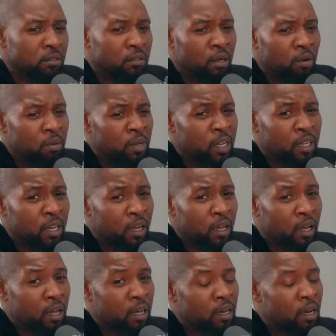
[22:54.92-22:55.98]
Oh, we at that
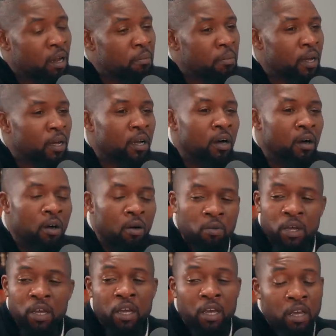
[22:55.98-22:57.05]
gate. I'm uh, like, oh, grab
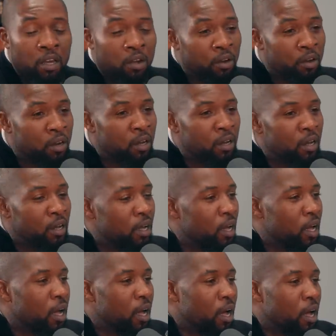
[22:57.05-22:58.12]
we my here. Yeah, let me.
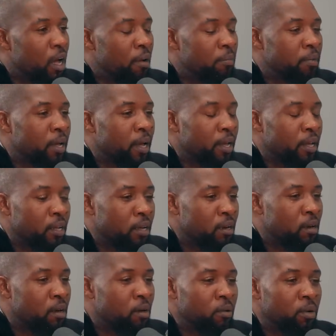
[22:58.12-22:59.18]
I'm like,
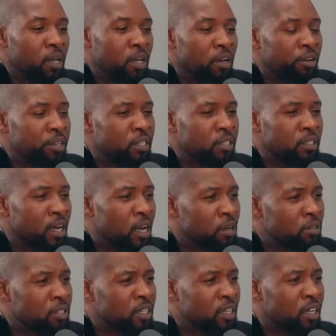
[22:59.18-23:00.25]
oh, we here at this
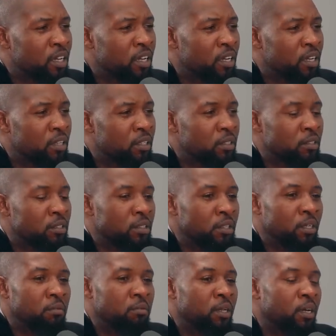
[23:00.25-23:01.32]
house again.
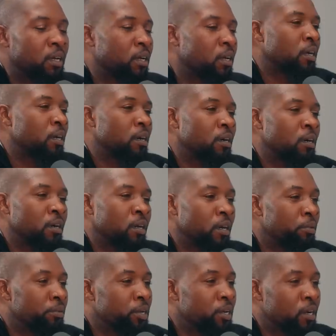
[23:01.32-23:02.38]
I'm like, oh, here
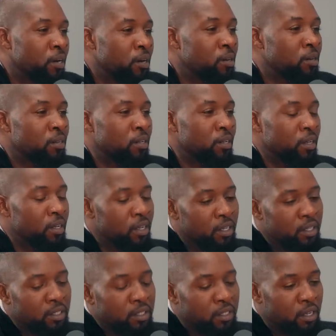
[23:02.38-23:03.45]
we go.
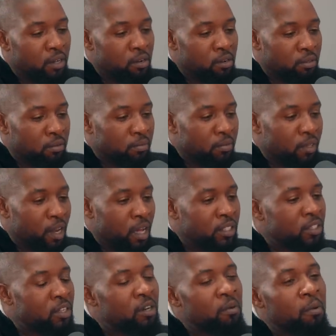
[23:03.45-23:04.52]
So I
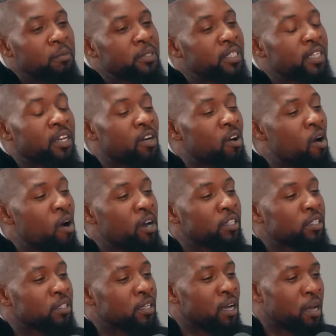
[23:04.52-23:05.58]
told him, I'm gonna sit in the car
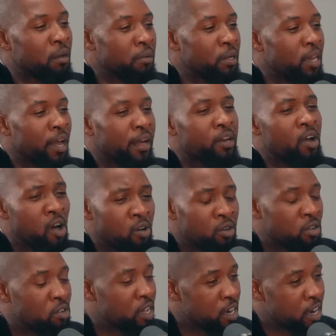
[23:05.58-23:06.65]
this time. He like, no,
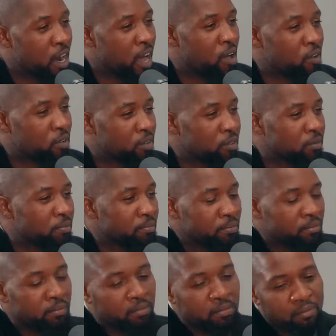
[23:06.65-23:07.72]
you getting out.
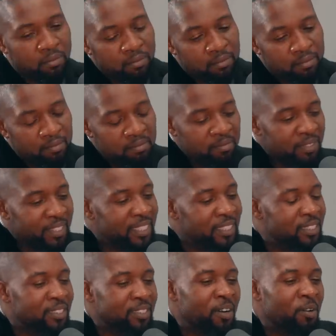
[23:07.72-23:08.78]

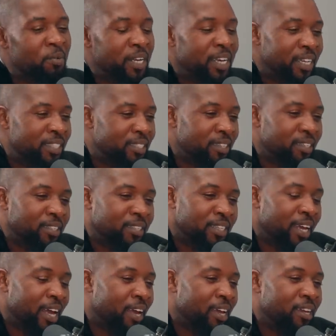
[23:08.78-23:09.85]
So we get to his
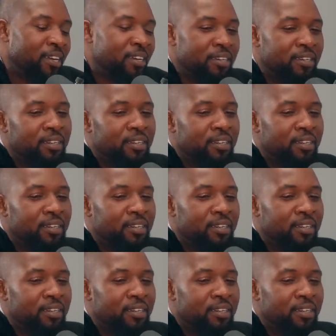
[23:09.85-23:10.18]
gate.